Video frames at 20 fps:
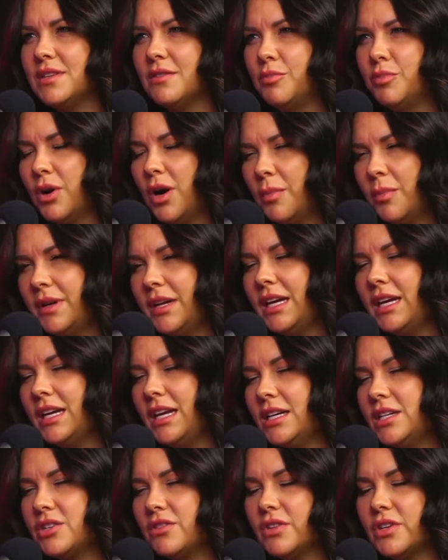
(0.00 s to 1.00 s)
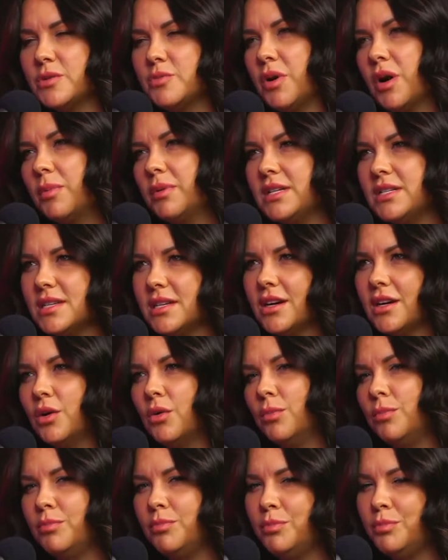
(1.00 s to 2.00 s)
property, and each of those properties are going
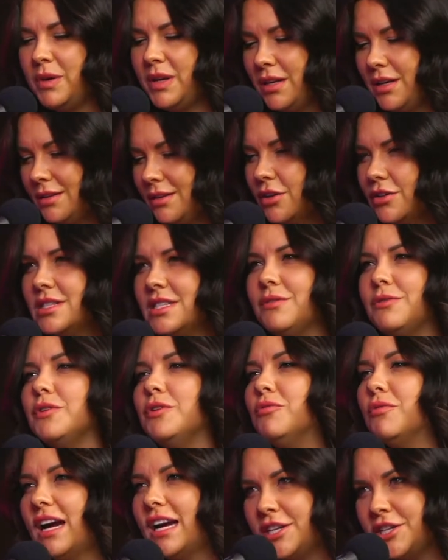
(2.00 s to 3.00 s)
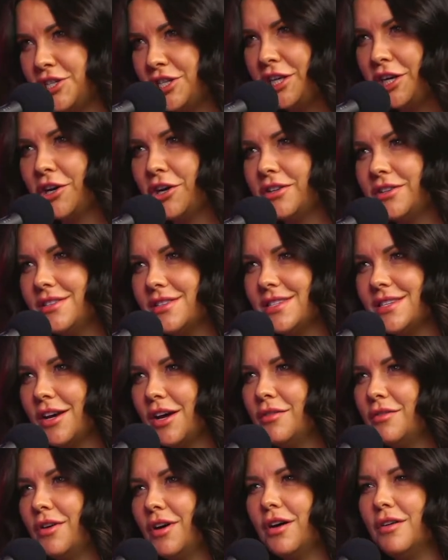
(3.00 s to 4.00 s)
to be on different ratios
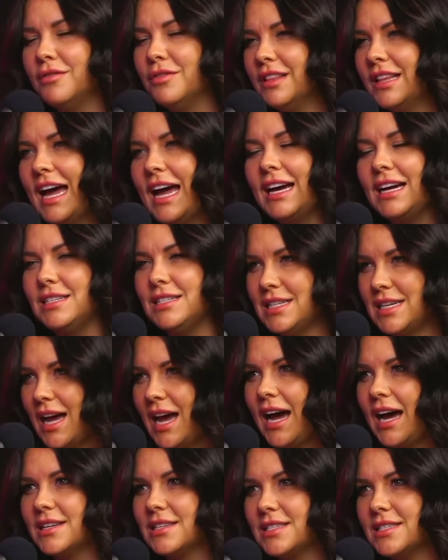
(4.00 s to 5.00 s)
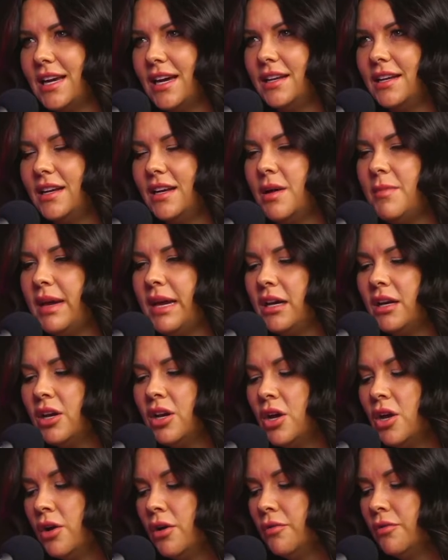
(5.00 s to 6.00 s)
of land to asset. And I mean,
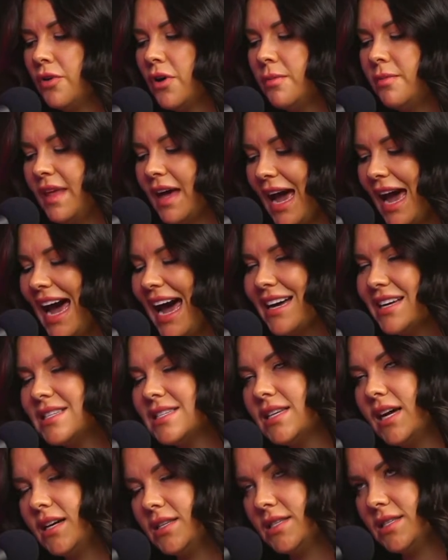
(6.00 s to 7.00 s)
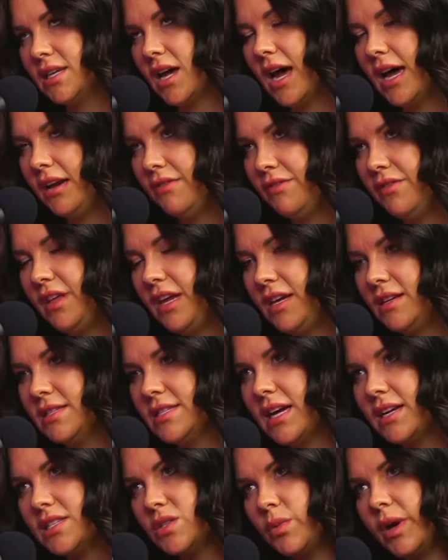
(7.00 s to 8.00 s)
from the asset side of things,
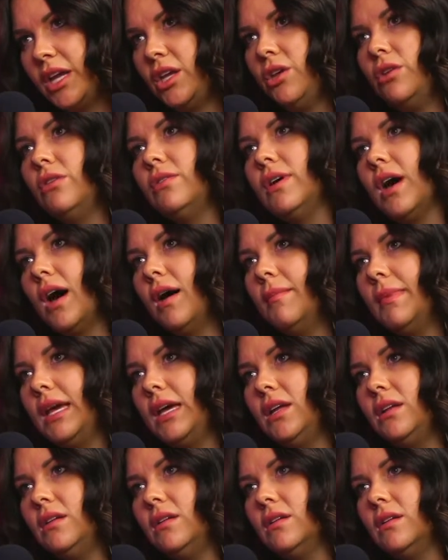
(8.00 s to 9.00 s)
that's where you come in